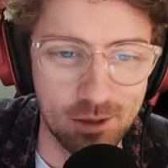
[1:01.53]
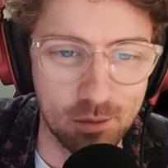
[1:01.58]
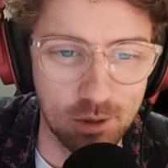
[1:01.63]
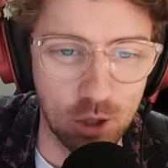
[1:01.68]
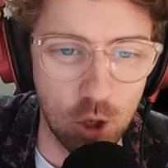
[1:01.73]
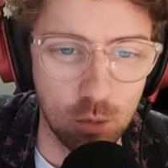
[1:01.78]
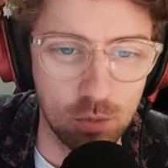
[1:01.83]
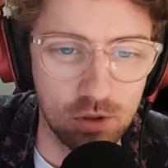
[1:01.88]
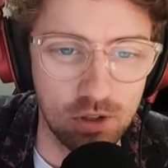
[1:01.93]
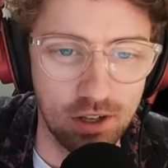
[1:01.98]
But I
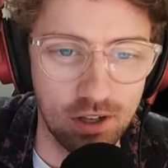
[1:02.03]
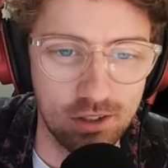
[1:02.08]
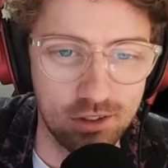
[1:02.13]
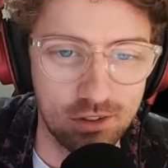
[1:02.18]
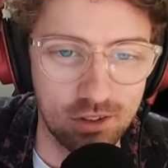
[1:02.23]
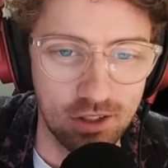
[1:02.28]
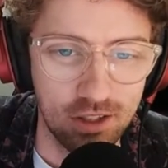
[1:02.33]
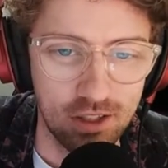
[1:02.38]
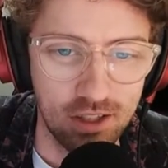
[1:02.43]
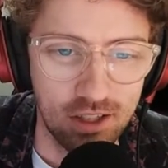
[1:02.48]
hope you
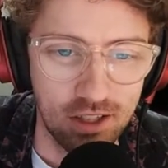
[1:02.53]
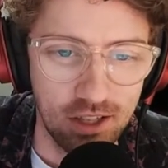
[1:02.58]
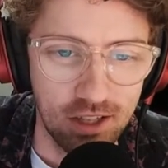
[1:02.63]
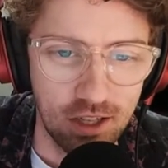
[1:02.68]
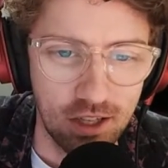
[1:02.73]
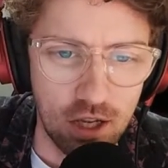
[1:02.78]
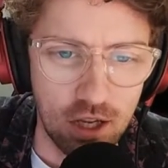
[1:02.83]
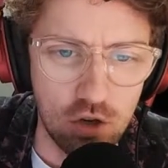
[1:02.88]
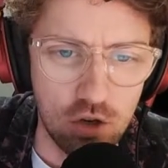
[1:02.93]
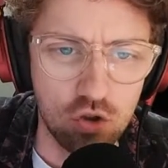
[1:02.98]
guys
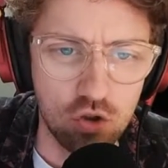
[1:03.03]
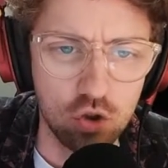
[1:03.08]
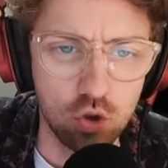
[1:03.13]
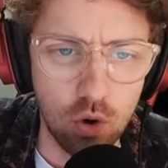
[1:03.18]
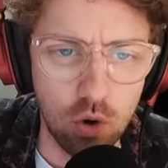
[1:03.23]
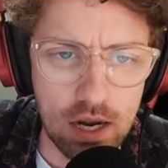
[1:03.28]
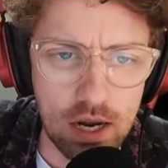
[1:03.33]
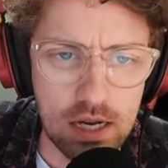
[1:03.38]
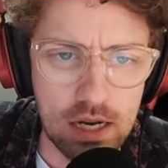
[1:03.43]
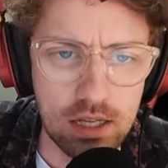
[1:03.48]

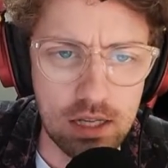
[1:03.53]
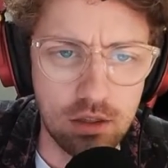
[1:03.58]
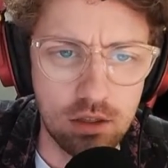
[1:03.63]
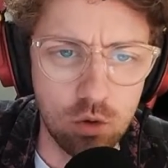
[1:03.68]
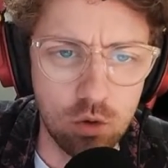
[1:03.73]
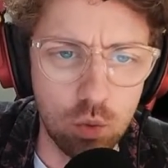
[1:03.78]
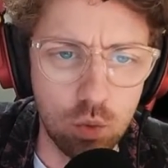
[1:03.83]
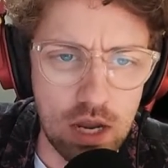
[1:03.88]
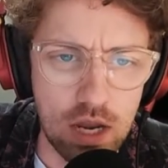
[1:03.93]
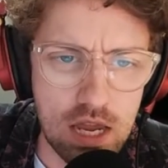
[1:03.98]
enjoyed
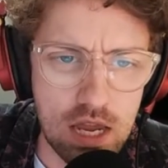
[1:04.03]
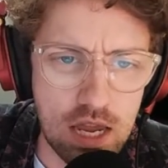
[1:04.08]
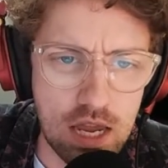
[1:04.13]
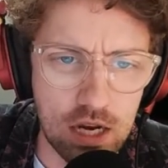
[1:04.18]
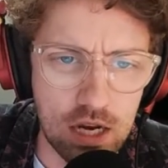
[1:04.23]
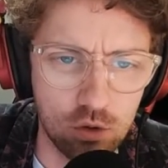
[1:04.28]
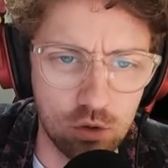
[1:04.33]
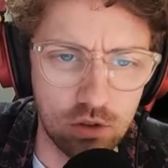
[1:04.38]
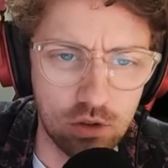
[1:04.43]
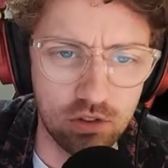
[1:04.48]
the
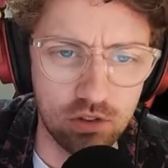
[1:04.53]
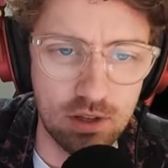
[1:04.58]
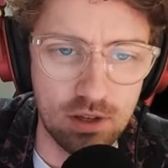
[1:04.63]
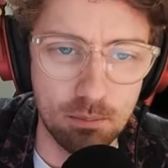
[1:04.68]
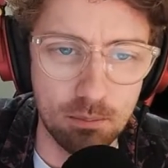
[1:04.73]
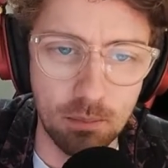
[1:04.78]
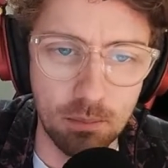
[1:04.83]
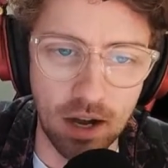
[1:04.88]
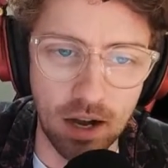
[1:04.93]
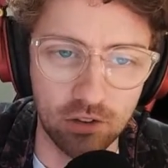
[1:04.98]
weekend. Good to see
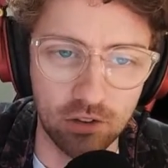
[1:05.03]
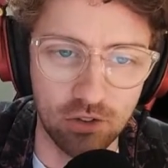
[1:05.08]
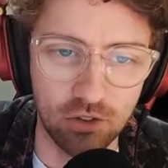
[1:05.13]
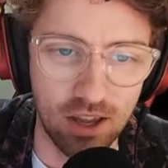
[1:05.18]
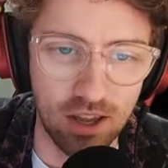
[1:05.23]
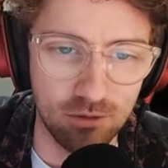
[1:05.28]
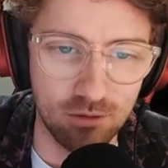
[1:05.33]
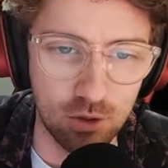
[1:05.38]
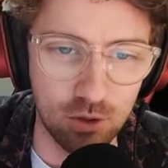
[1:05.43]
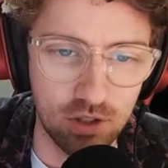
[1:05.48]
Master
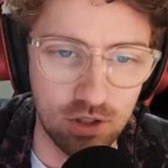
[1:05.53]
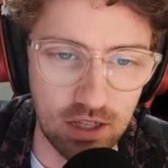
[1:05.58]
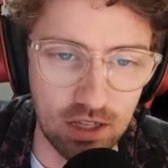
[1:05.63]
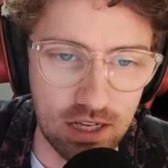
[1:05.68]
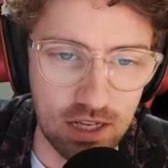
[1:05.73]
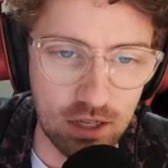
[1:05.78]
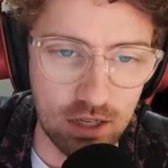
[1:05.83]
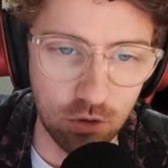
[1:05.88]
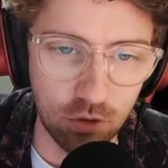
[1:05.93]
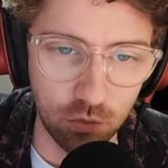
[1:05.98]
FUT
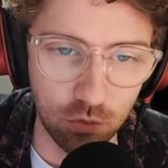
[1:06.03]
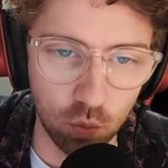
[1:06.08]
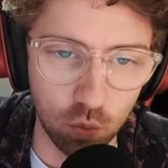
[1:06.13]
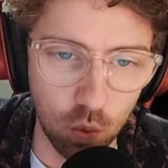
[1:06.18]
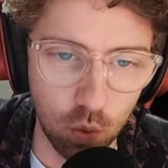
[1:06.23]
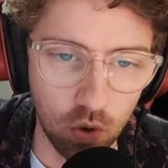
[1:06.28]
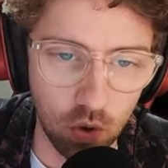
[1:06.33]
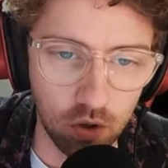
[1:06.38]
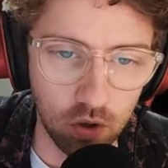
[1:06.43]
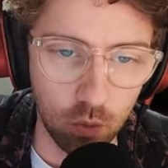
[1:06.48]
here as
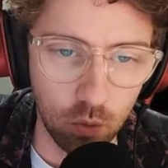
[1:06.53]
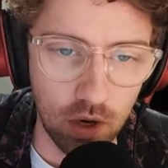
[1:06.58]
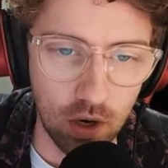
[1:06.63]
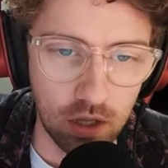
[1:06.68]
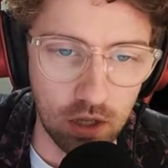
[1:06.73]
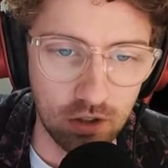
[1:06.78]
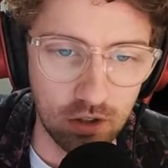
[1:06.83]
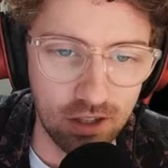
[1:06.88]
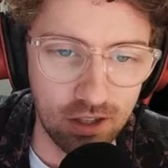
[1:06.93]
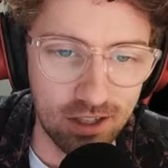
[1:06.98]

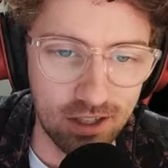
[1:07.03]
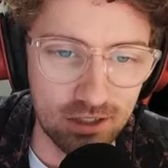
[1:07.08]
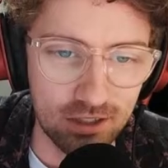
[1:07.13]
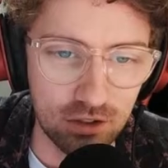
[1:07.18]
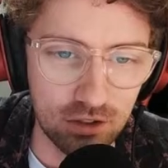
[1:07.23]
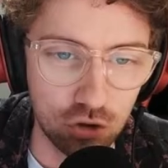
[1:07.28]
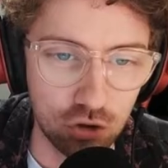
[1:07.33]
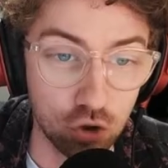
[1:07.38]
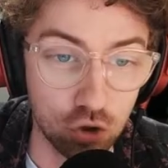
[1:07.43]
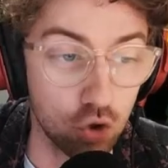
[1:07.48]
well
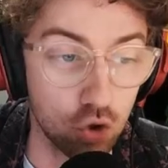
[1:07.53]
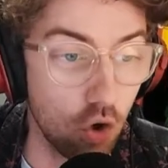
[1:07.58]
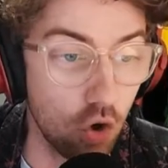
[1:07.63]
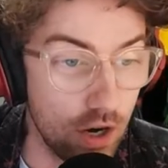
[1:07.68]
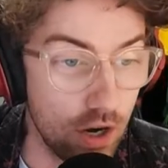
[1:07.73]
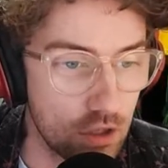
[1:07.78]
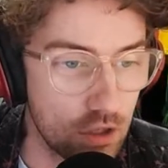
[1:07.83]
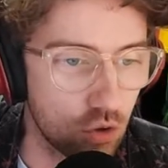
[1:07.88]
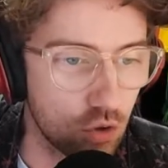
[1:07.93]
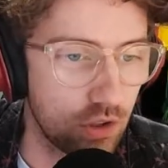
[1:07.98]
as
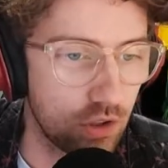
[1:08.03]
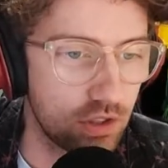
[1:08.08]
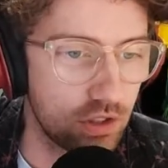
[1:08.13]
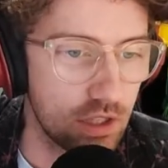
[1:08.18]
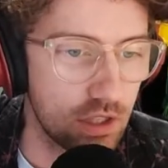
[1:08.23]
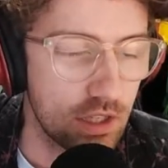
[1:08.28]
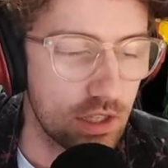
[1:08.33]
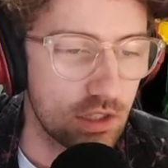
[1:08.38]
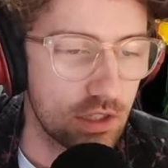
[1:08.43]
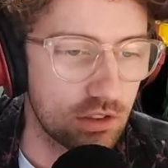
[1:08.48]
Troy. Troy's here.
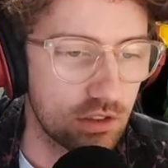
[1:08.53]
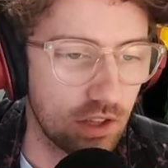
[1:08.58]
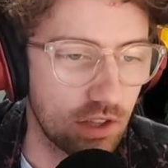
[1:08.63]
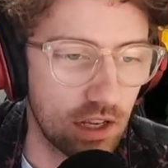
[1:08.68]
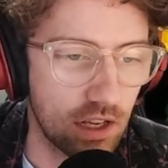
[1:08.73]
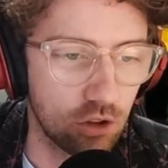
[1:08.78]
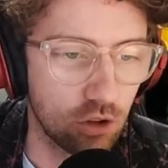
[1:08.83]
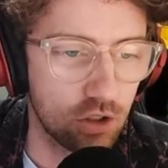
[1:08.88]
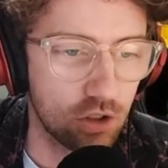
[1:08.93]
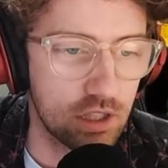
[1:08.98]
Says,
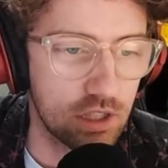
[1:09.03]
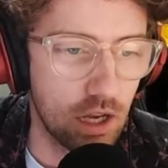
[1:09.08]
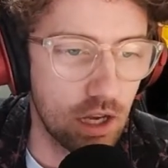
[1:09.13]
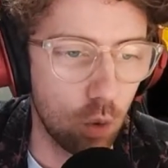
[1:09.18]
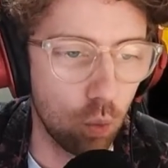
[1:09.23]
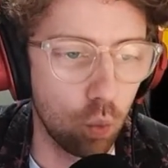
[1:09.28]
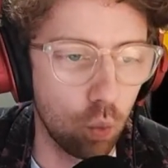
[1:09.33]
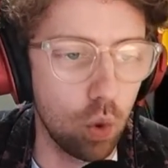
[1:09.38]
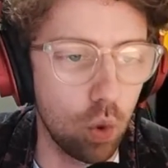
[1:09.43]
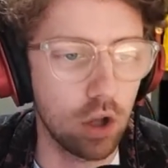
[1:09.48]
hey, Lockie, a
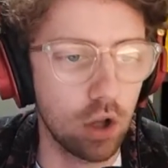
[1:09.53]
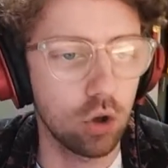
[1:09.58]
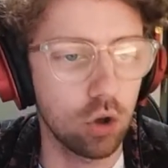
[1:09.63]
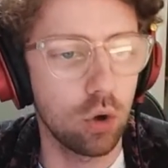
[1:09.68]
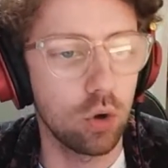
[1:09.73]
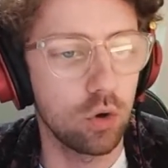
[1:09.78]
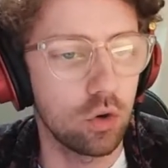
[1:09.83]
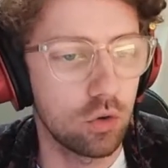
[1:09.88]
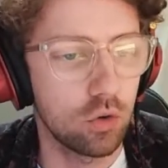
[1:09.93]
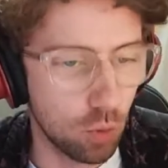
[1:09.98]

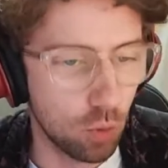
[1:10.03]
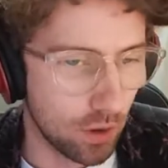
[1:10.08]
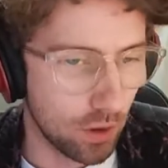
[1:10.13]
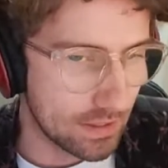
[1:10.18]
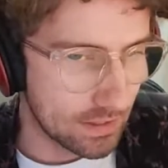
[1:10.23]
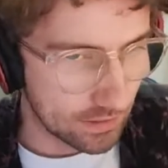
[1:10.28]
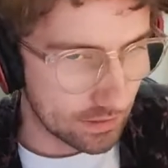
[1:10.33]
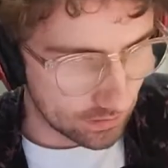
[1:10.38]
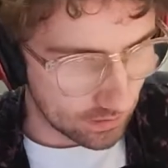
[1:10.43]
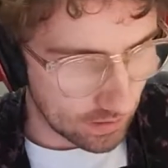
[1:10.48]
well-earned
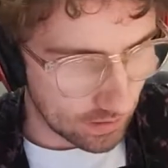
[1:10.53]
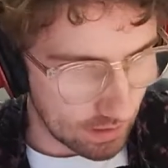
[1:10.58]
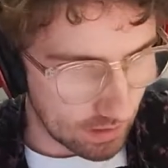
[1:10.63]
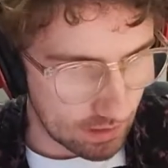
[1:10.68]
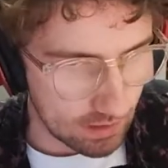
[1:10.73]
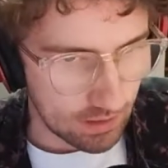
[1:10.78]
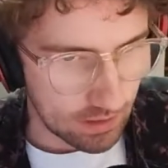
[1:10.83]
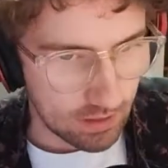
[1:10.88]
point yesterday.